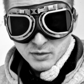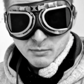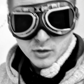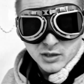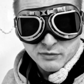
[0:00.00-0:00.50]
the
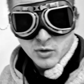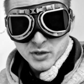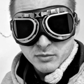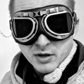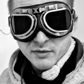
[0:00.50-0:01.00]
model of
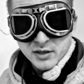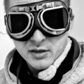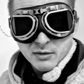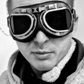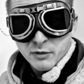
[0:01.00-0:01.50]
quantum gravity that
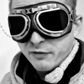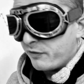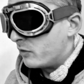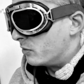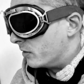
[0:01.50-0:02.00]
I put
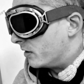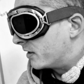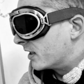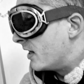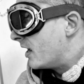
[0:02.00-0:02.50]
forward,
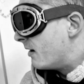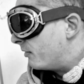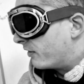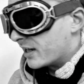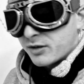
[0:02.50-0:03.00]

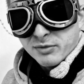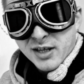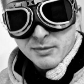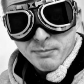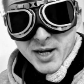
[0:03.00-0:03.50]
but that's really
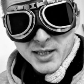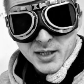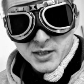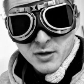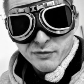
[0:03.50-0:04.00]
the
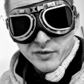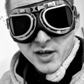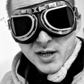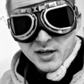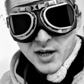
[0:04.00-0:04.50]
basics of
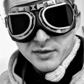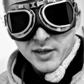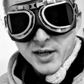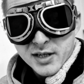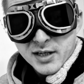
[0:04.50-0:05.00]
it, I
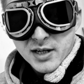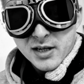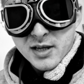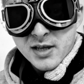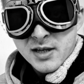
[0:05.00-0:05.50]
think.
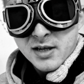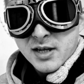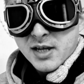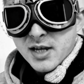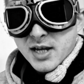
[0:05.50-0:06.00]

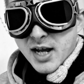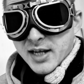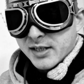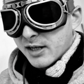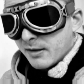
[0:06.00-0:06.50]

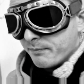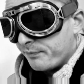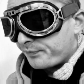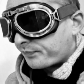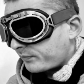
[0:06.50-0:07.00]
And,
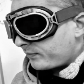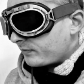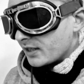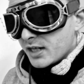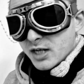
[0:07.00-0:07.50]

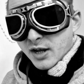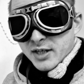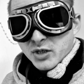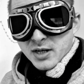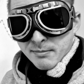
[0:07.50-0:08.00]
you know, it's
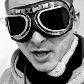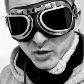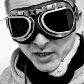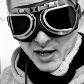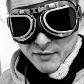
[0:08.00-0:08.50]
just
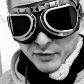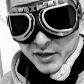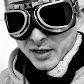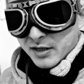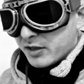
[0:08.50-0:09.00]
imagining everything